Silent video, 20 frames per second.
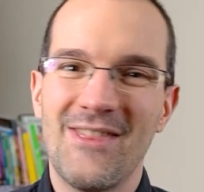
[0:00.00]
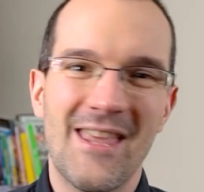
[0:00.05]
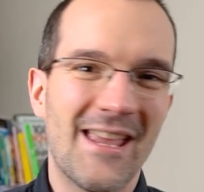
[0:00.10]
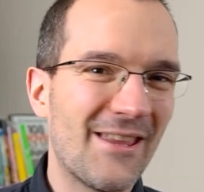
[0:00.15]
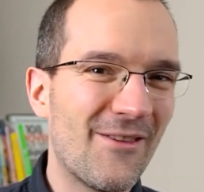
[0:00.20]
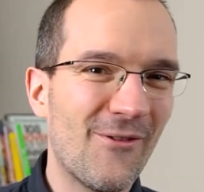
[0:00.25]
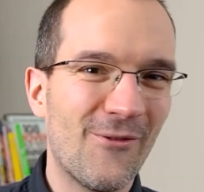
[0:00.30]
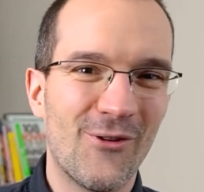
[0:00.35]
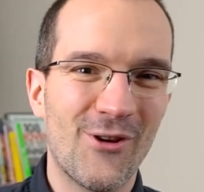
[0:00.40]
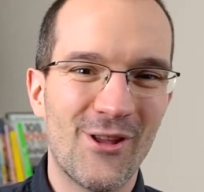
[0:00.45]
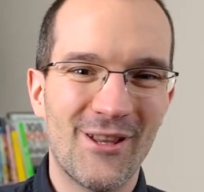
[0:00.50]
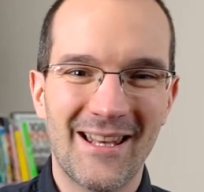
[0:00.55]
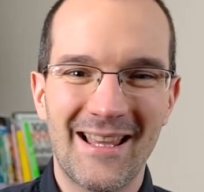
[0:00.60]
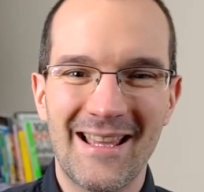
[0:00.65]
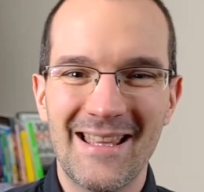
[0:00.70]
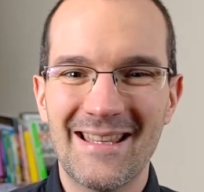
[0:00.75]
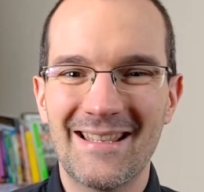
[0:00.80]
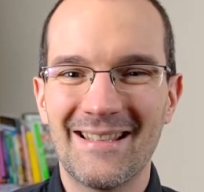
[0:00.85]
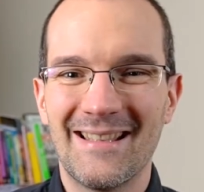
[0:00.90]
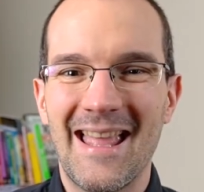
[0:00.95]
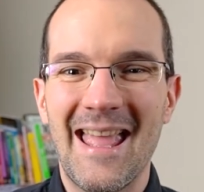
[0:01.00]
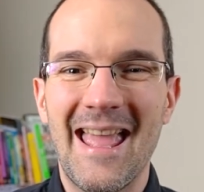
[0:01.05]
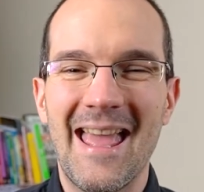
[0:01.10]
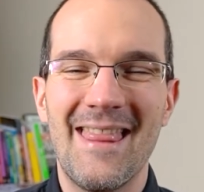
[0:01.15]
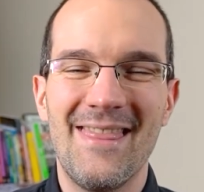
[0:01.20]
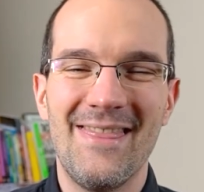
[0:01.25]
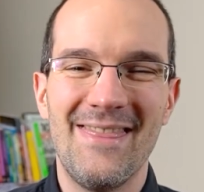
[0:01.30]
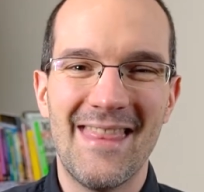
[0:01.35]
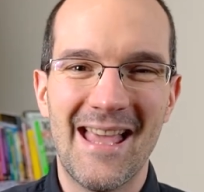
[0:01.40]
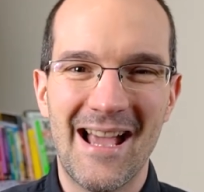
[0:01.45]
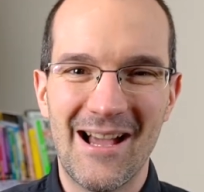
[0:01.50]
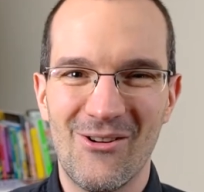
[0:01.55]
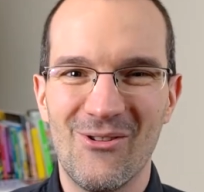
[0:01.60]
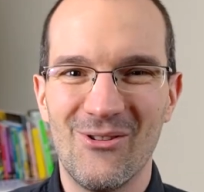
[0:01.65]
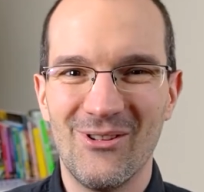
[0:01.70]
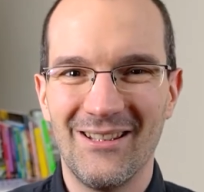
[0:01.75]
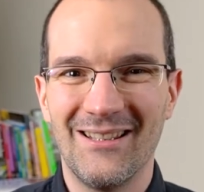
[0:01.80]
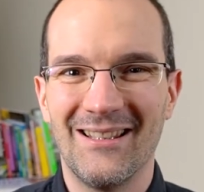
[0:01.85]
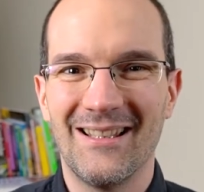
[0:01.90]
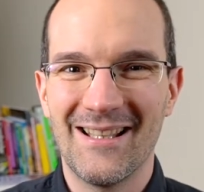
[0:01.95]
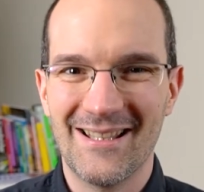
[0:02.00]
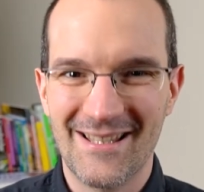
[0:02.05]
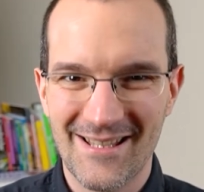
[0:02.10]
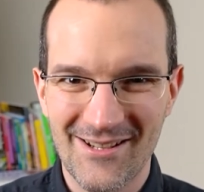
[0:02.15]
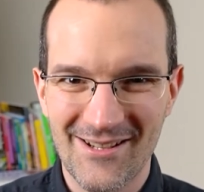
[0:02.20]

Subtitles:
Thank you for your like, and now let's